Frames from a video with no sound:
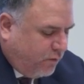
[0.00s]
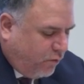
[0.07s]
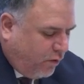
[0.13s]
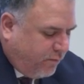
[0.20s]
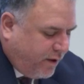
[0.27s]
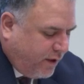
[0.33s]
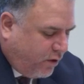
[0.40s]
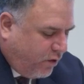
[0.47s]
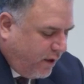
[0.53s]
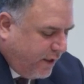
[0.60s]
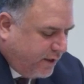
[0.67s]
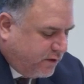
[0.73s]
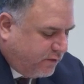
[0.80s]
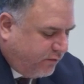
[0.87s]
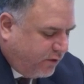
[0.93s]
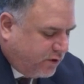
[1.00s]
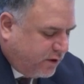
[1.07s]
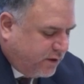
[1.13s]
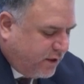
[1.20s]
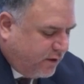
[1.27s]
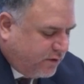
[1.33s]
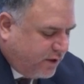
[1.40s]
or by critics
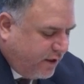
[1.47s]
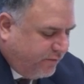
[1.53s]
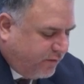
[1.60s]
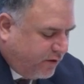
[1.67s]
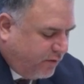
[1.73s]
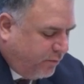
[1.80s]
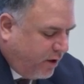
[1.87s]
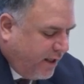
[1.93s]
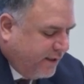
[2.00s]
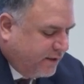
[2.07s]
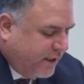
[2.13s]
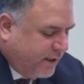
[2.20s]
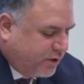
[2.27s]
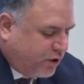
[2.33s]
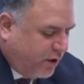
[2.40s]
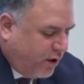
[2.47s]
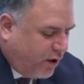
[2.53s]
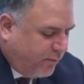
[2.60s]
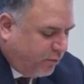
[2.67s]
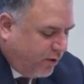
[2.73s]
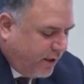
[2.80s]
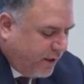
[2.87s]
versus how safe supply is actually
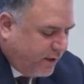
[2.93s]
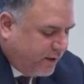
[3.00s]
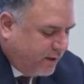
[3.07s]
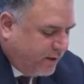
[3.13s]
operated?